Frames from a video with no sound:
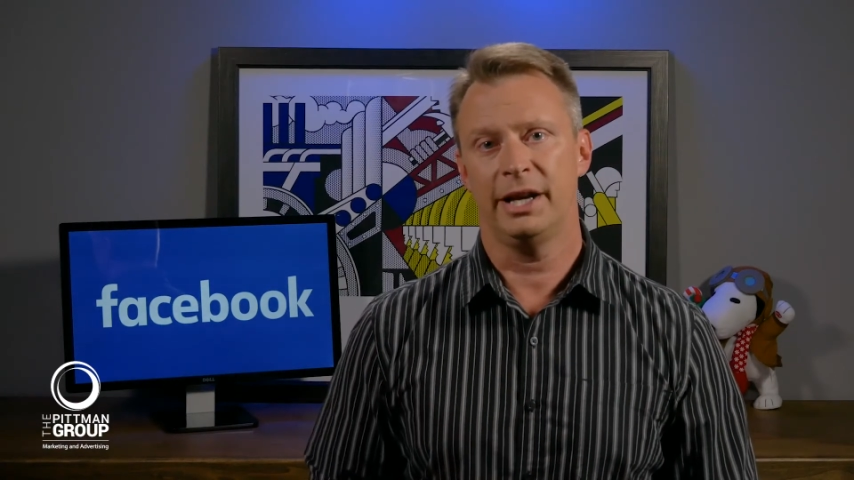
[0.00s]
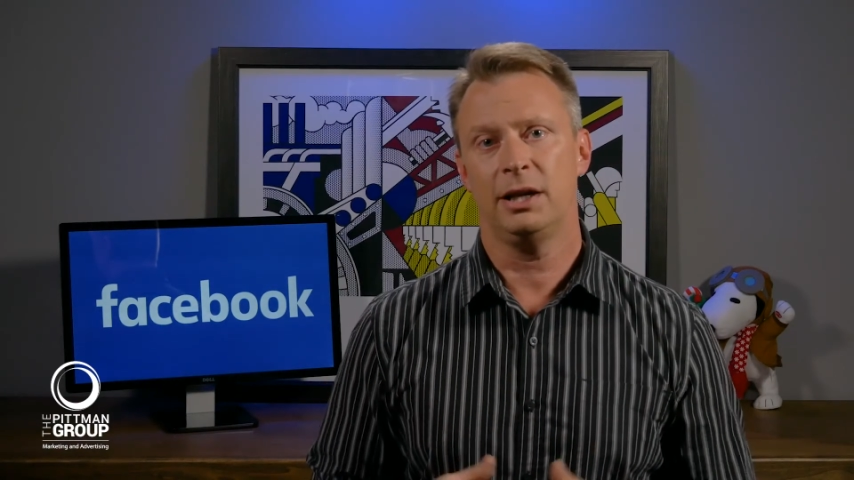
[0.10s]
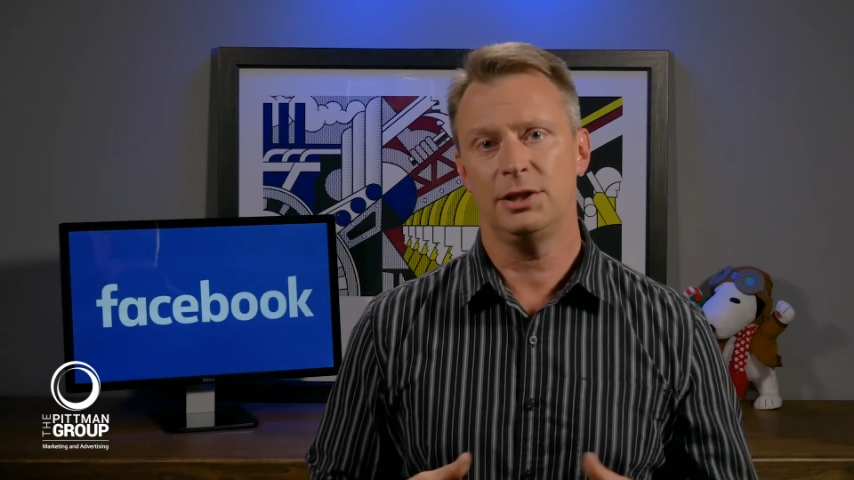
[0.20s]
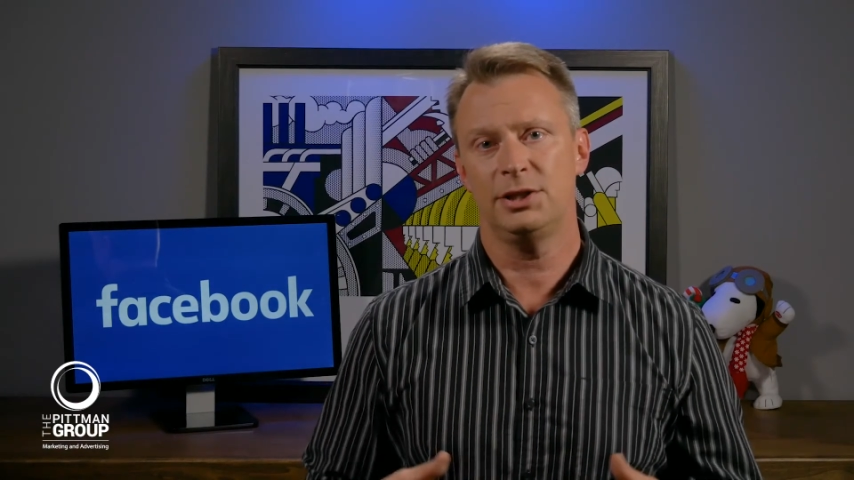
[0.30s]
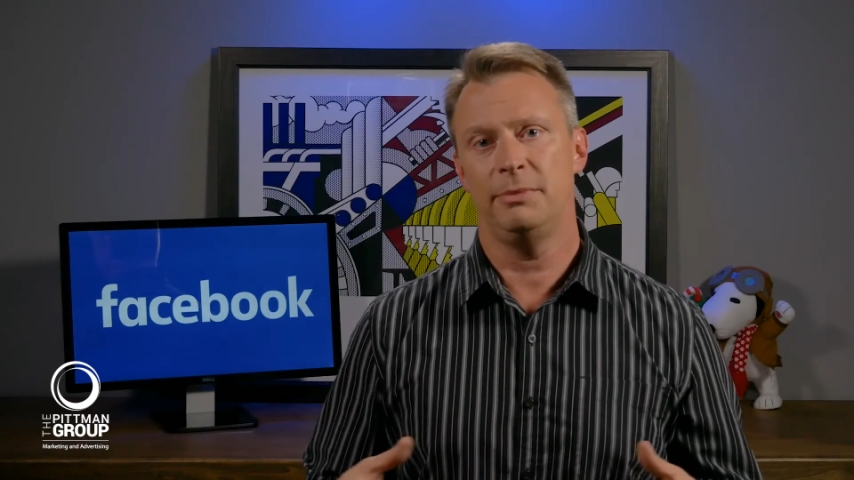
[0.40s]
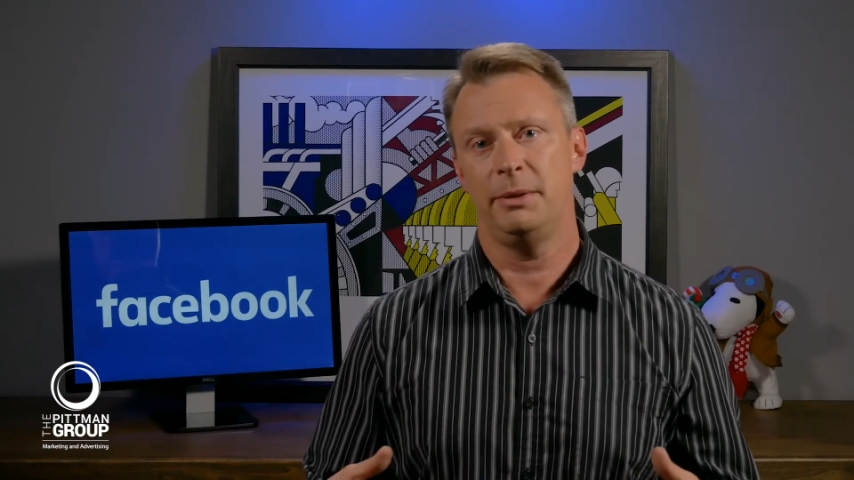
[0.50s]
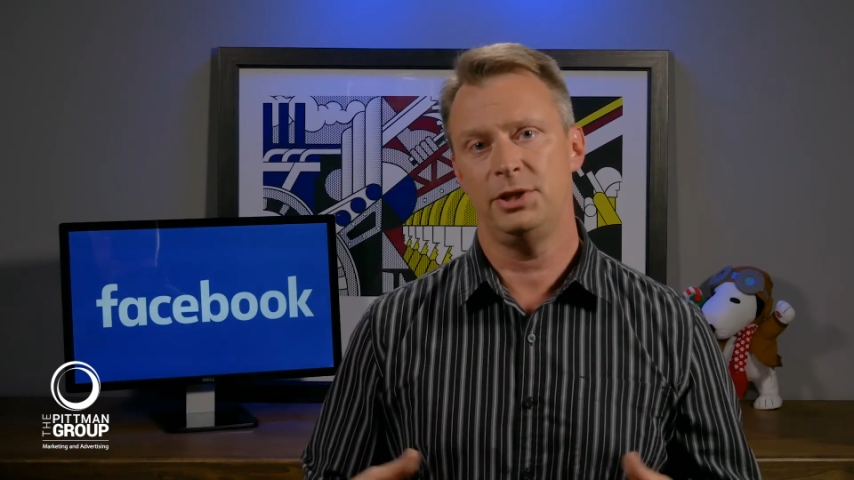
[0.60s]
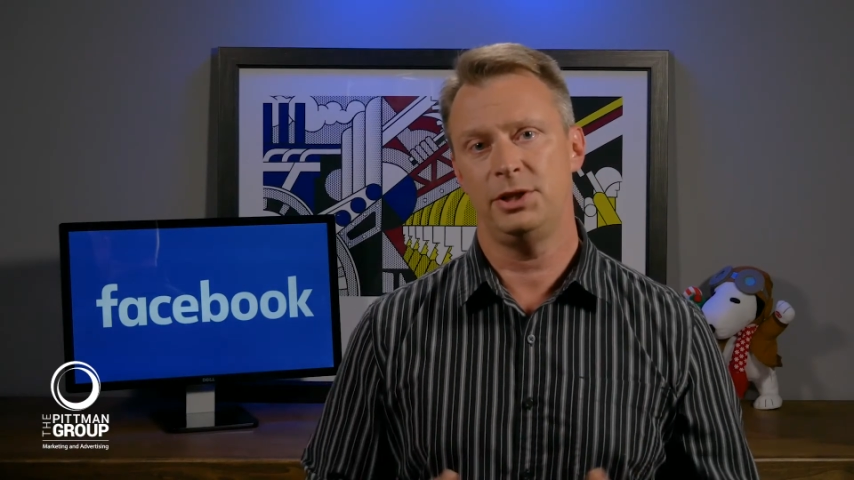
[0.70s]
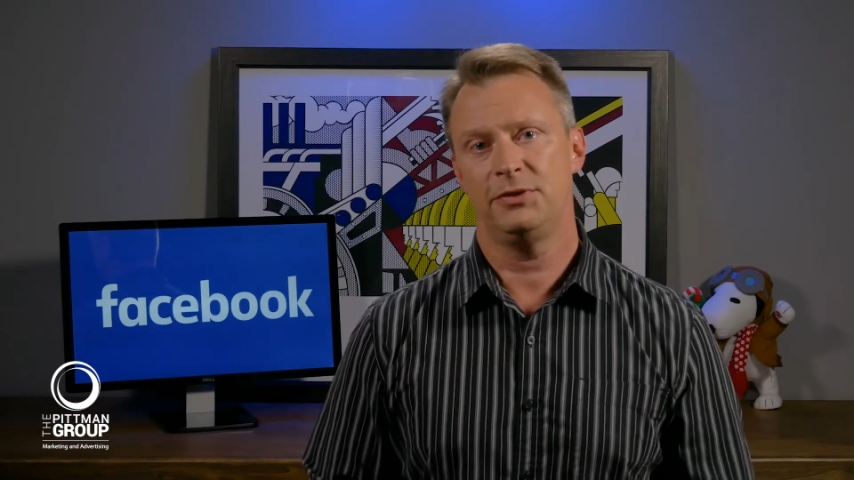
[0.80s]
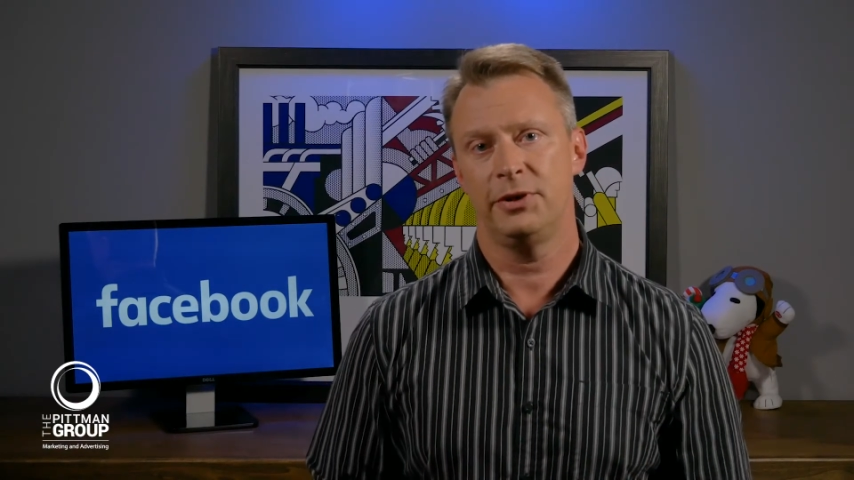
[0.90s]
custom
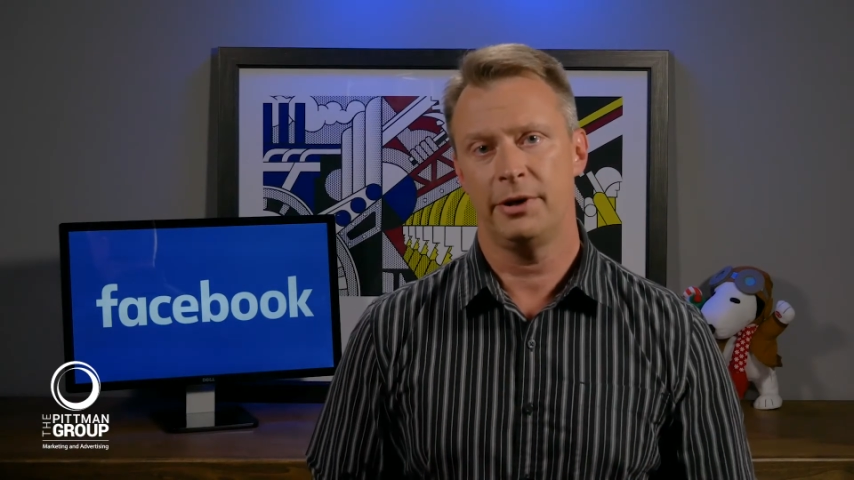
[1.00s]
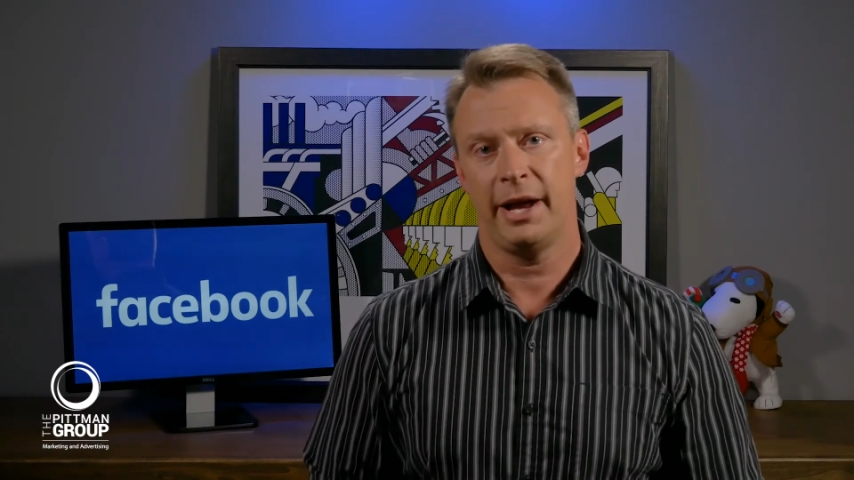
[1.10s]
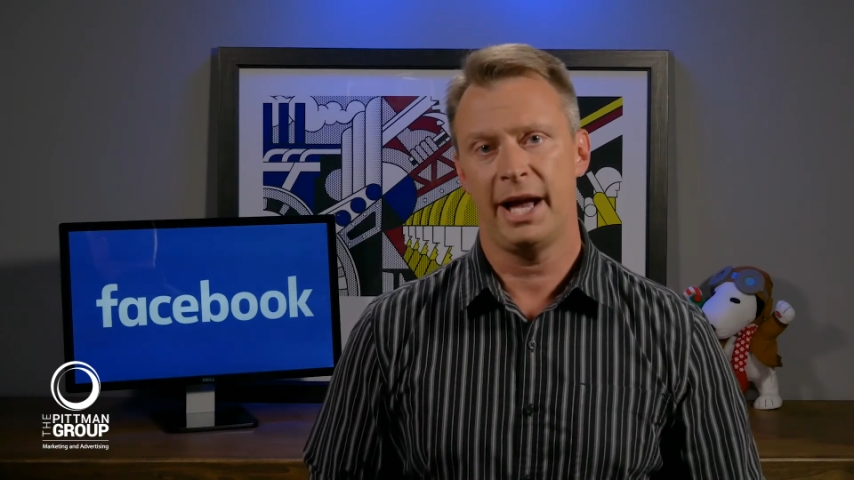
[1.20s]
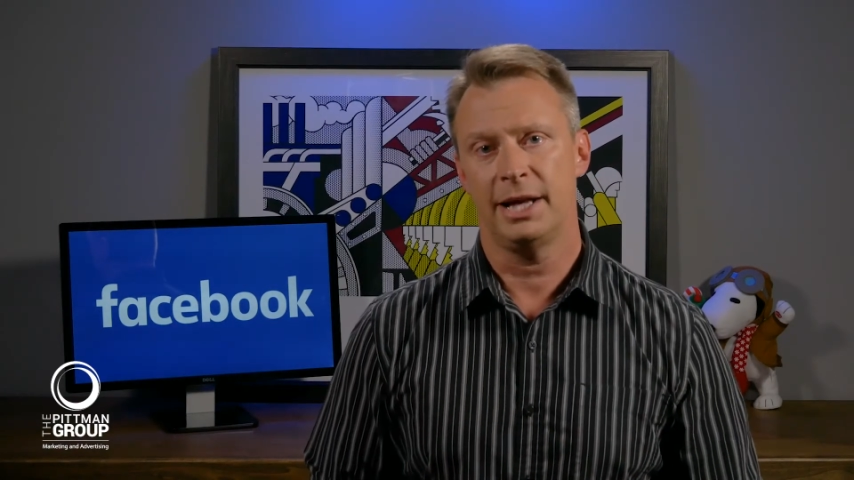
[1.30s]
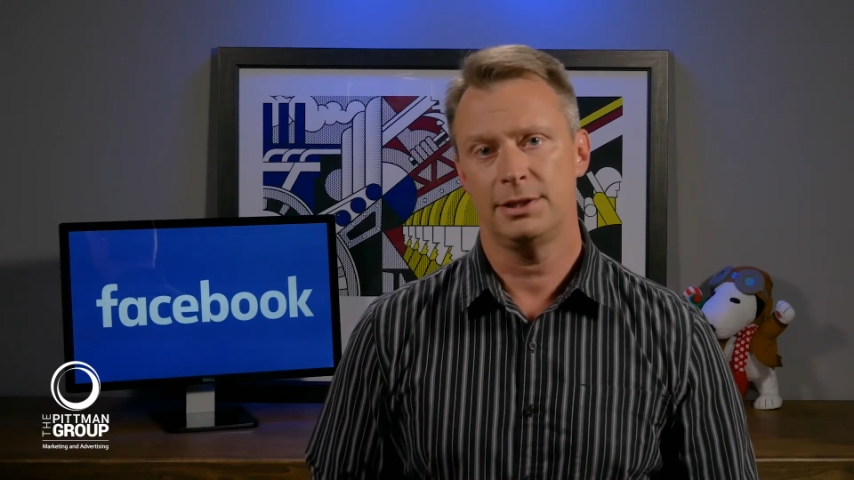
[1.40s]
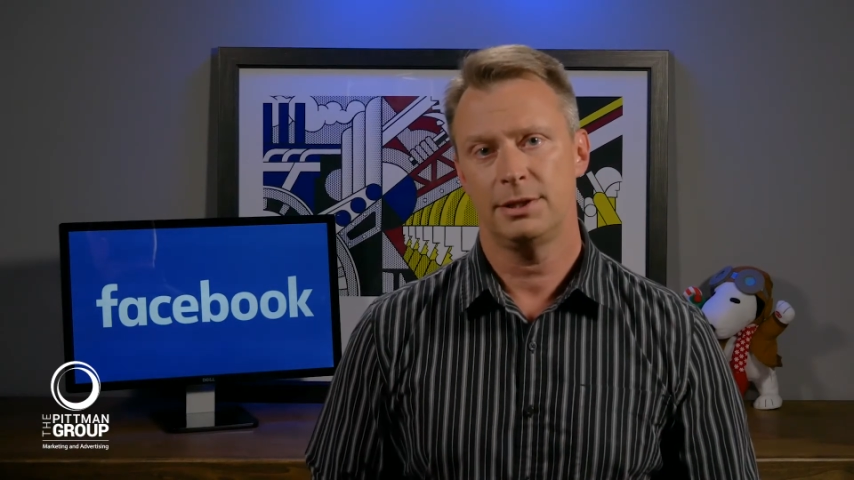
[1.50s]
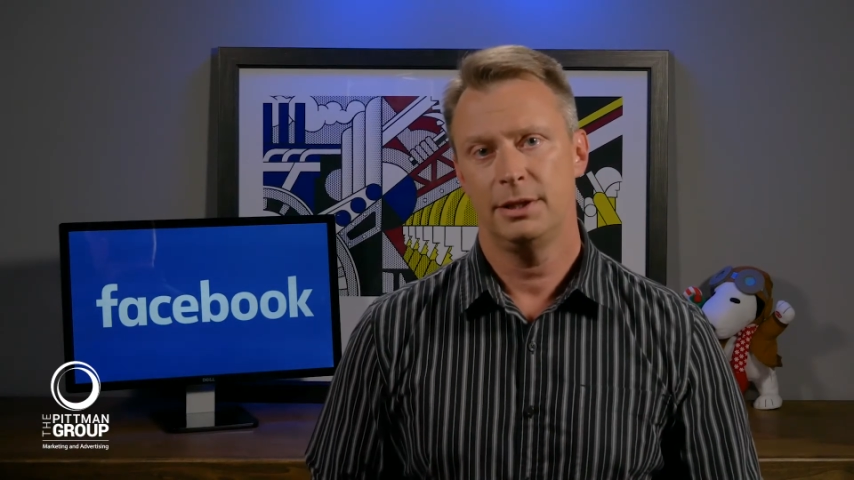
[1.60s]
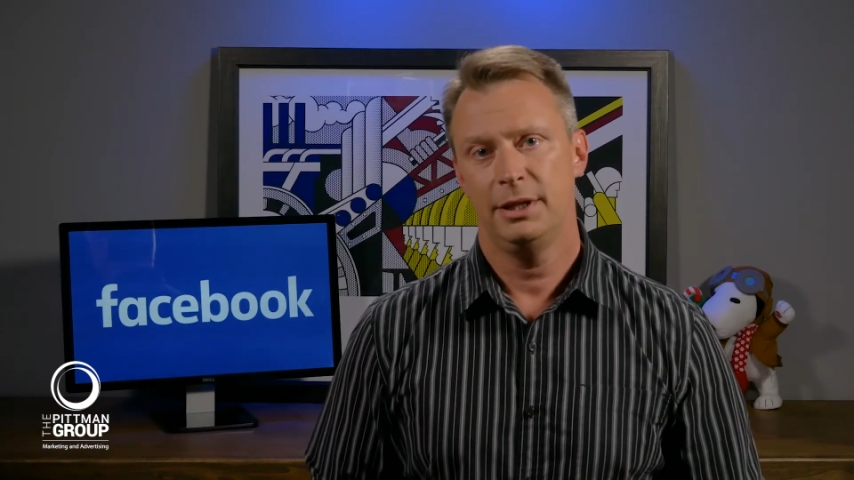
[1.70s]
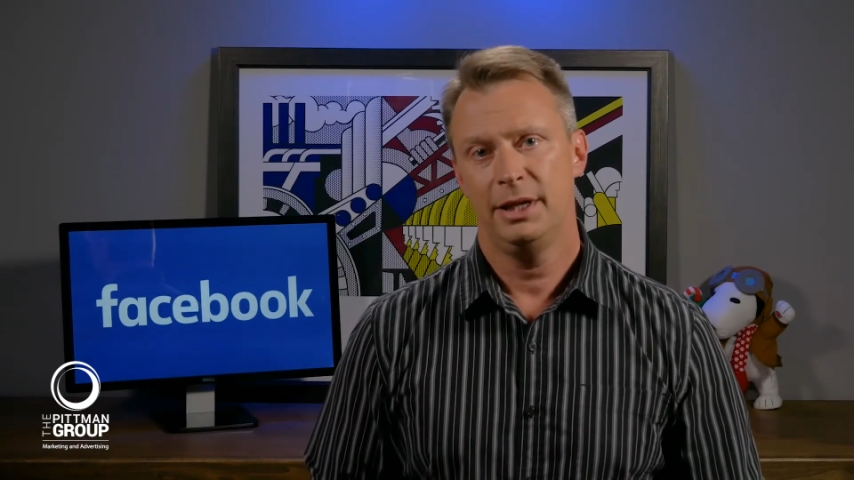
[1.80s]
images for your ads.